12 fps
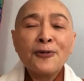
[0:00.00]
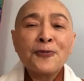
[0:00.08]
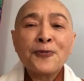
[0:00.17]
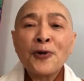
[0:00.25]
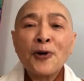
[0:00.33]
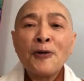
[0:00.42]

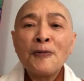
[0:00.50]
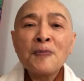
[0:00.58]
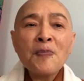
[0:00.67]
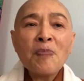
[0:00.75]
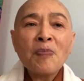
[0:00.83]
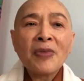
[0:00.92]

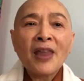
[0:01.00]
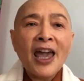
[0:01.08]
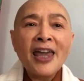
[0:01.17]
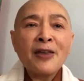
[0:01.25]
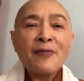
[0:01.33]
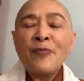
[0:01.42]
from
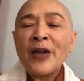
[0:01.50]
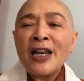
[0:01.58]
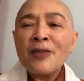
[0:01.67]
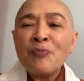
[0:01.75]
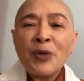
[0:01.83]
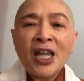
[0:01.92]
at the
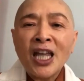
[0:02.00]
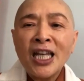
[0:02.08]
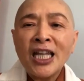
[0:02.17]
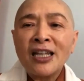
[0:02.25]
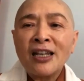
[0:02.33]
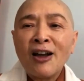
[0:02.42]
very
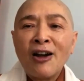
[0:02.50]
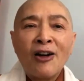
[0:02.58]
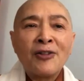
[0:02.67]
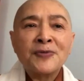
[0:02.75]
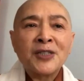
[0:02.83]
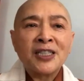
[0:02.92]
beginning
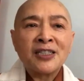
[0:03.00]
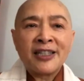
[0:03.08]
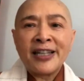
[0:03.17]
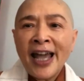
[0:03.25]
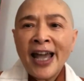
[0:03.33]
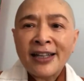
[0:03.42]
of the
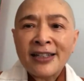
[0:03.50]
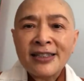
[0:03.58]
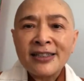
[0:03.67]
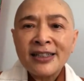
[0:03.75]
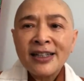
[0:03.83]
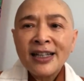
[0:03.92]

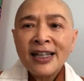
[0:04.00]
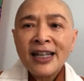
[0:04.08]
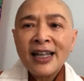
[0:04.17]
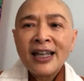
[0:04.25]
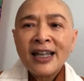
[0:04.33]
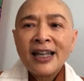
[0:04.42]
text,
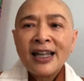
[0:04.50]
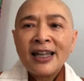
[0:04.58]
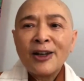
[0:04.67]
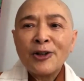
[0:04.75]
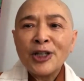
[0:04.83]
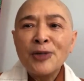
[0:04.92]

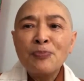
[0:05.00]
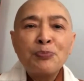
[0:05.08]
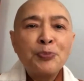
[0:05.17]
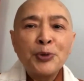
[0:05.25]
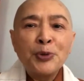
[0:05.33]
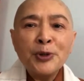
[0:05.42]
in
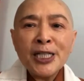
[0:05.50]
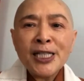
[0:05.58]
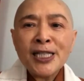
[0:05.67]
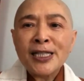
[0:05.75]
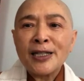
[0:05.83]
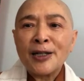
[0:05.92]

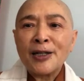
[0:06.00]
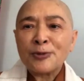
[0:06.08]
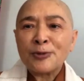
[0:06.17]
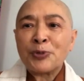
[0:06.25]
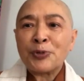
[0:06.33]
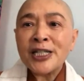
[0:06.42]
Buddhist
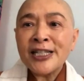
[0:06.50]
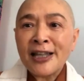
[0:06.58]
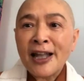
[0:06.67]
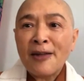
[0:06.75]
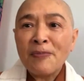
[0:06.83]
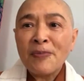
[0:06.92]

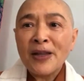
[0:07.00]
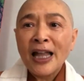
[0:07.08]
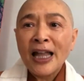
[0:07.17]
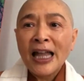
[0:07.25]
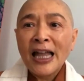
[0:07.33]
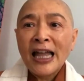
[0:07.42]
precept,
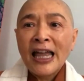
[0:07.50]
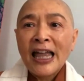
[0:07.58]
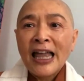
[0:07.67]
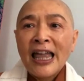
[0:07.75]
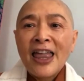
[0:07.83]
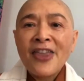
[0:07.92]

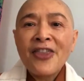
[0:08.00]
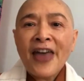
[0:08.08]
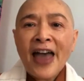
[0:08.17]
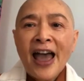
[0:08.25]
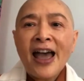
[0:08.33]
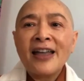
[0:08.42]

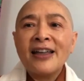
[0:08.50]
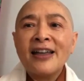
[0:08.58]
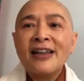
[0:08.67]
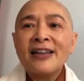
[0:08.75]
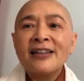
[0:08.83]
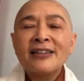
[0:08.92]
that
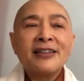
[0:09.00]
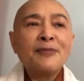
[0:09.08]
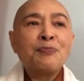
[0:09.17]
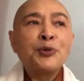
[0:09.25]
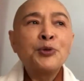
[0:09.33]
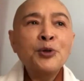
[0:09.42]
the
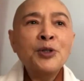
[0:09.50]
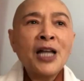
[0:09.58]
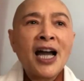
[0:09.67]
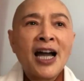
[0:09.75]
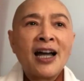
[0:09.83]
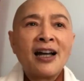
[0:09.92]

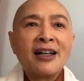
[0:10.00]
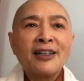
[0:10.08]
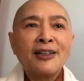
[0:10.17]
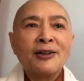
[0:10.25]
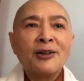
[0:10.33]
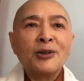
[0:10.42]
Buddha,
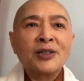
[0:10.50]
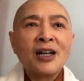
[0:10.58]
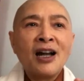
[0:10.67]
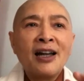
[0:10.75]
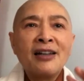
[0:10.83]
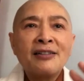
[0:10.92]

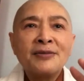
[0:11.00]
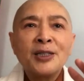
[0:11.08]
kind of